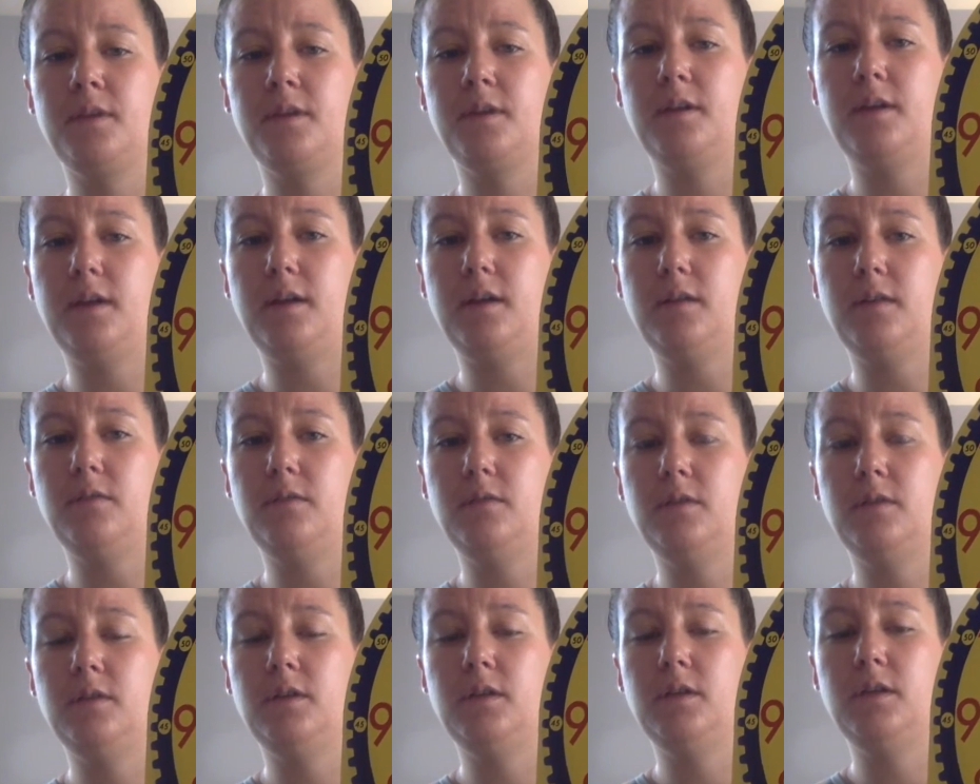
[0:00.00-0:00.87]
Now,
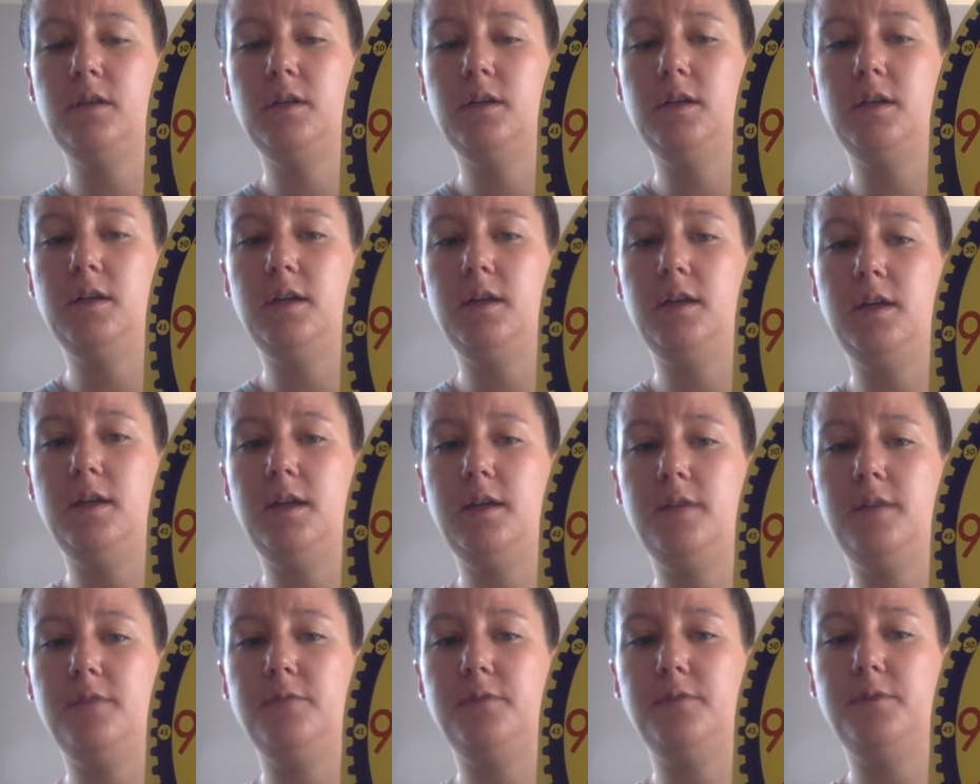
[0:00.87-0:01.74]

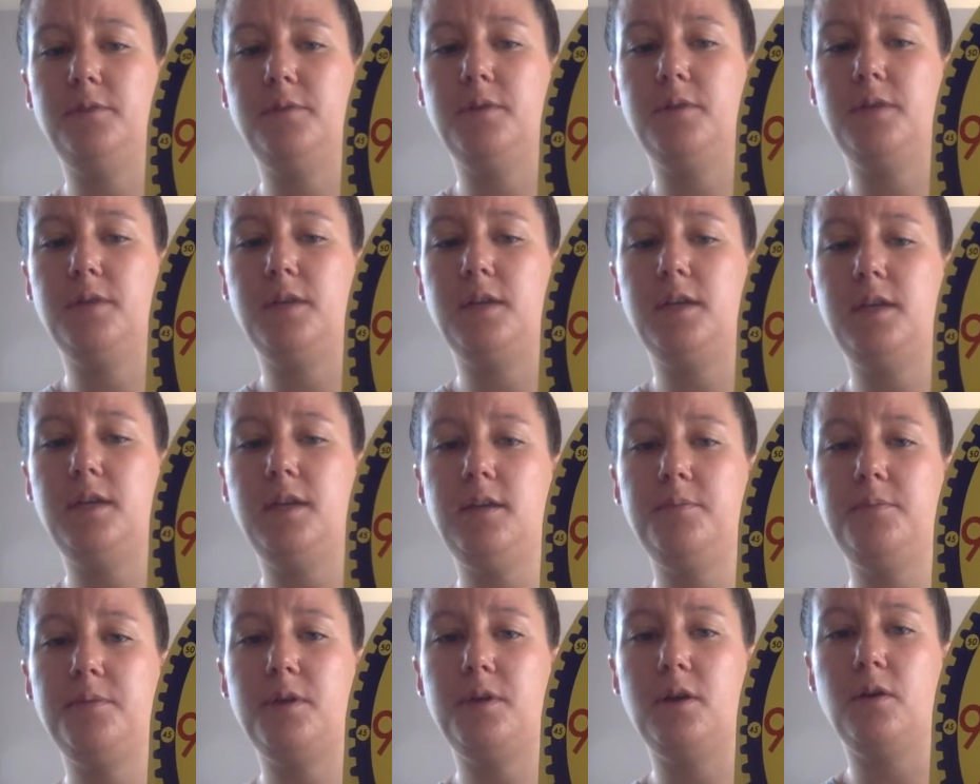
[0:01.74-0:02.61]
if we were to
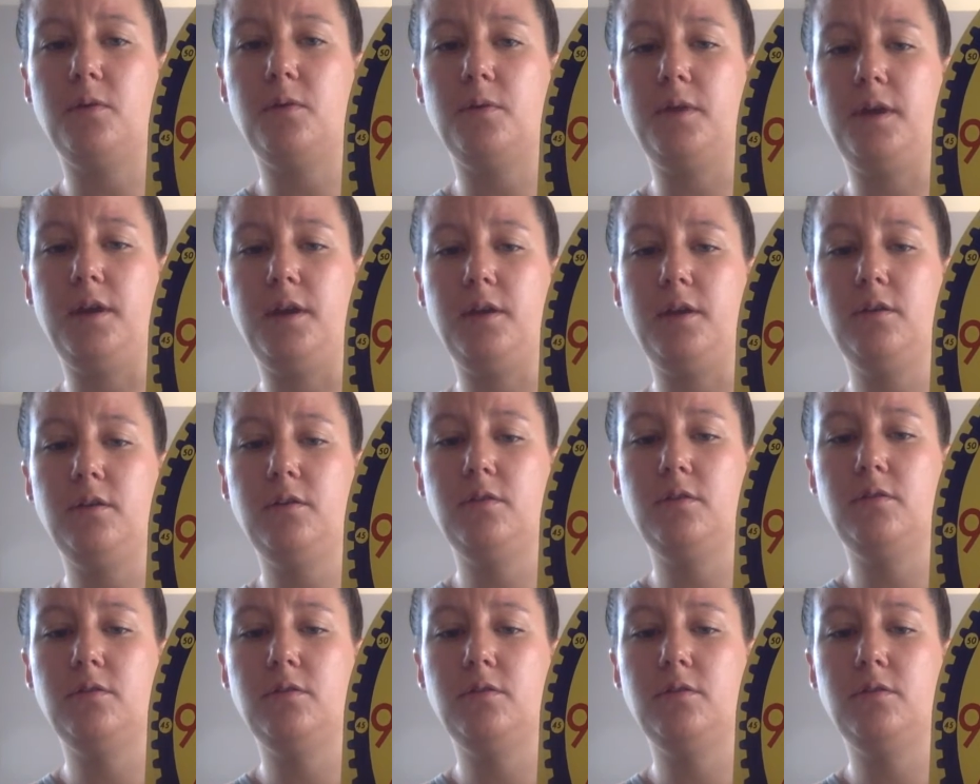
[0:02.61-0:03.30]
keep going,